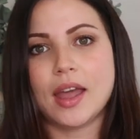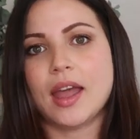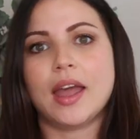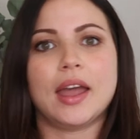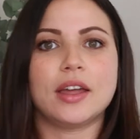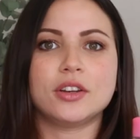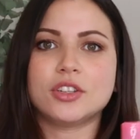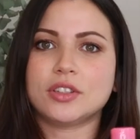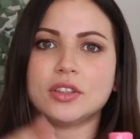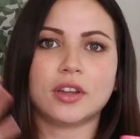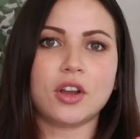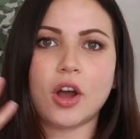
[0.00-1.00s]
and
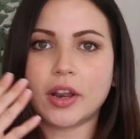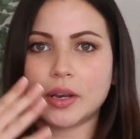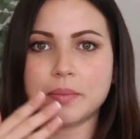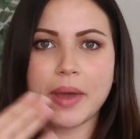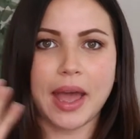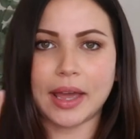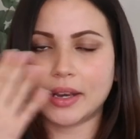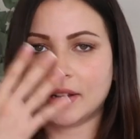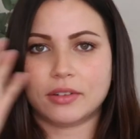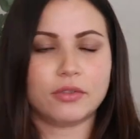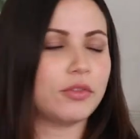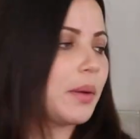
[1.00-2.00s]
just a cotton pad and